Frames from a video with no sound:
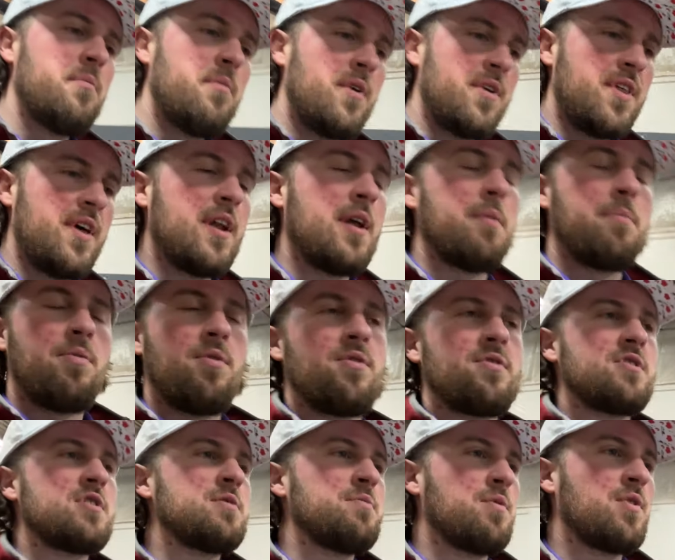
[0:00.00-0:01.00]
but then I
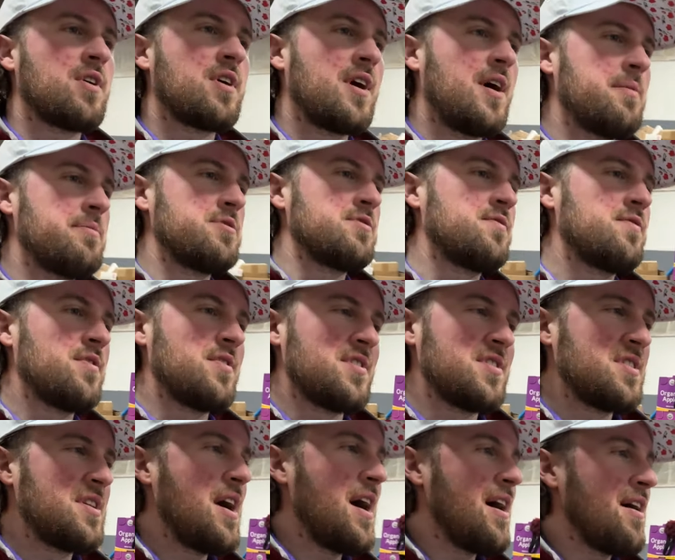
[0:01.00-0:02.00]
poured some more cups for the
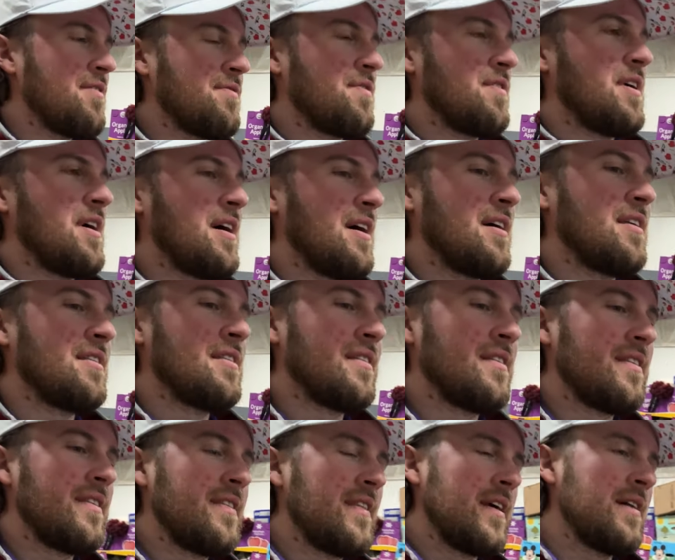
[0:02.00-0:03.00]
staff,
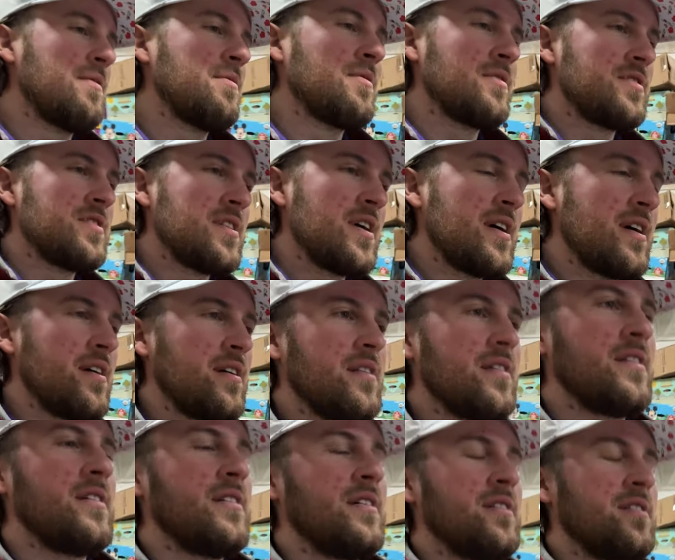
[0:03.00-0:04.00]
and they were
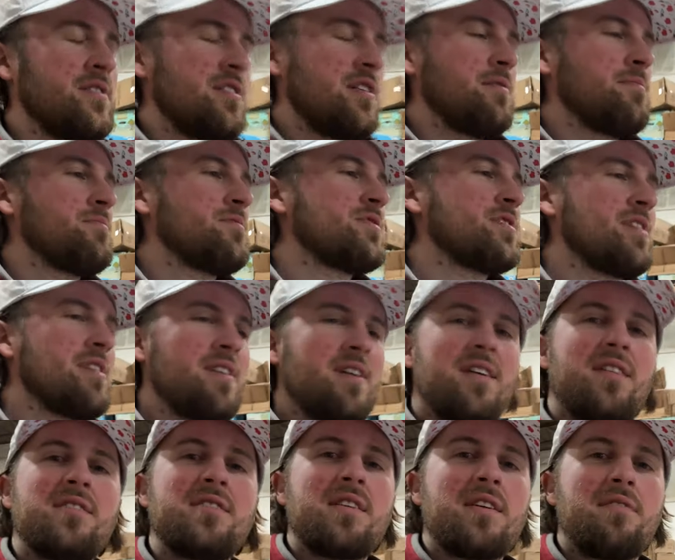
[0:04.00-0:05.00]
saying, Tim said
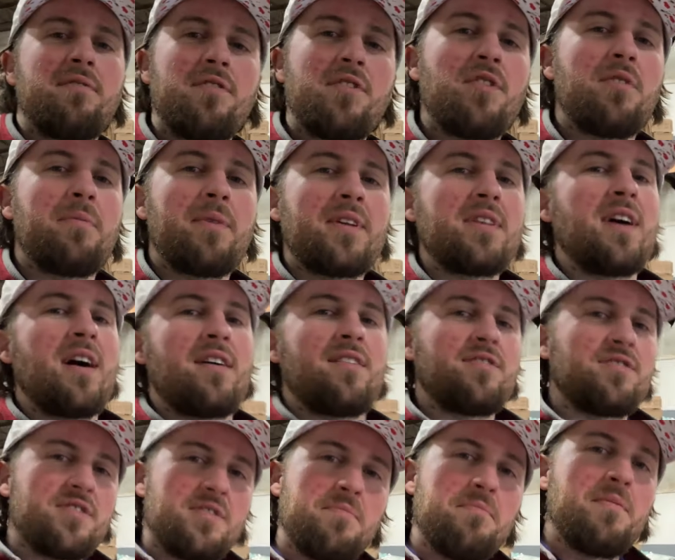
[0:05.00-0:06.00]
that it's like if you go to
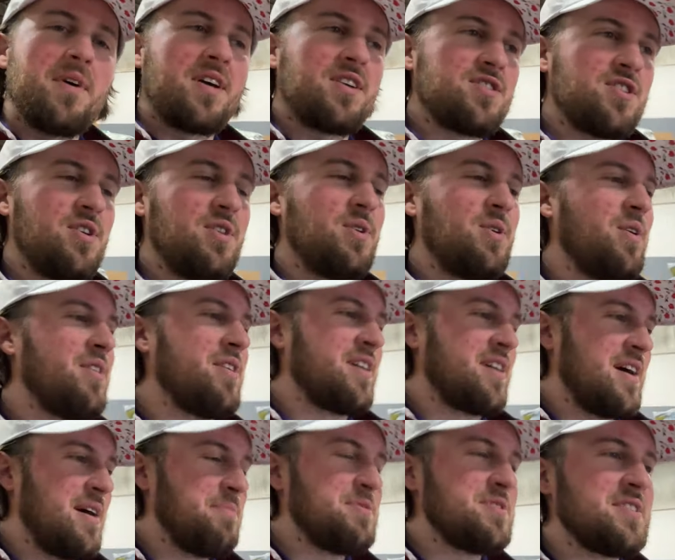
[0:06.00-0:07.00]
McDonald's and mix all the
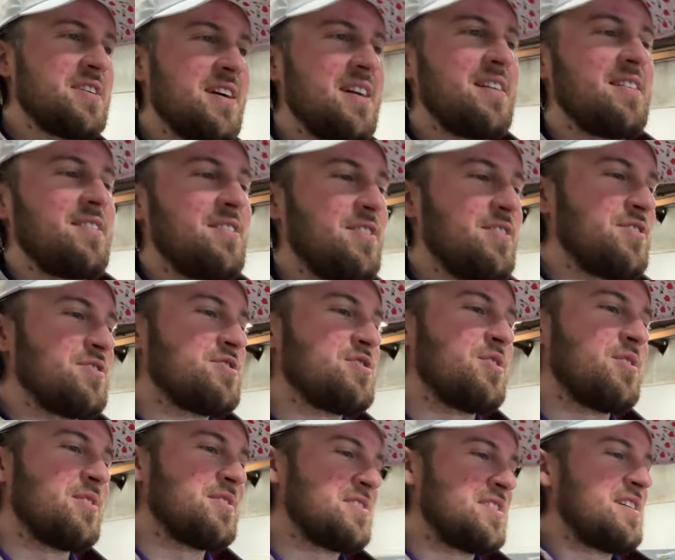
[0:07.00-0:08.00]
cups together, or all the
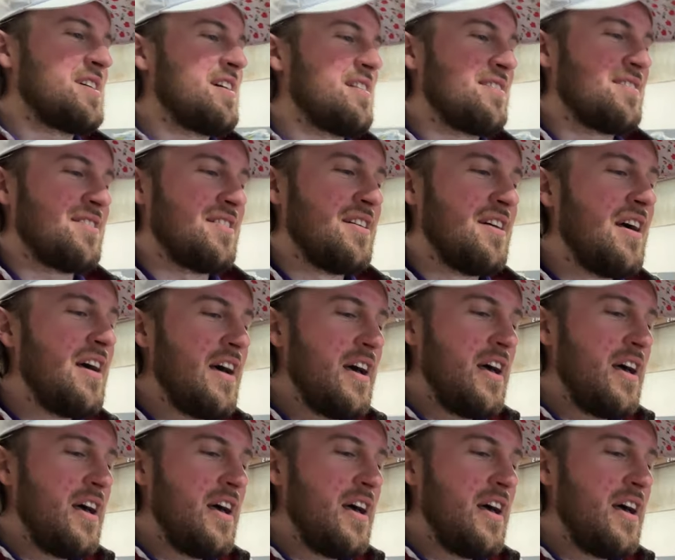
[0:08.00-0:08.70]
sodas together,